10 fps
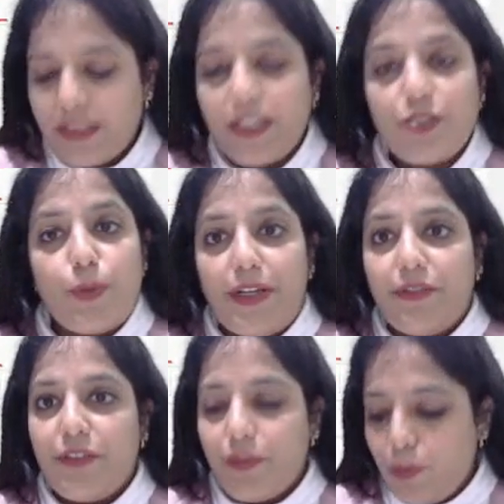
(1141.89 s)
as
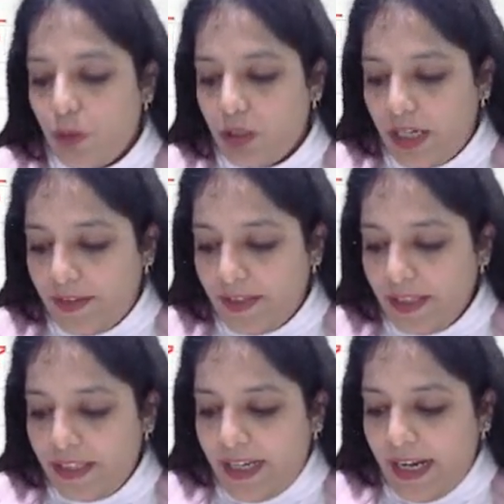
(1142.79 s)
25 upon 100
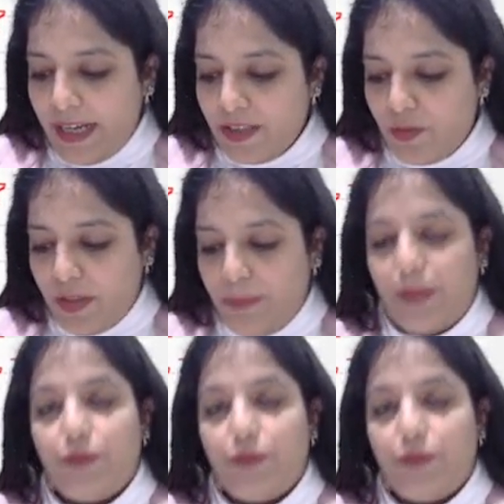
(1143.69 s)
and it's 1 by 4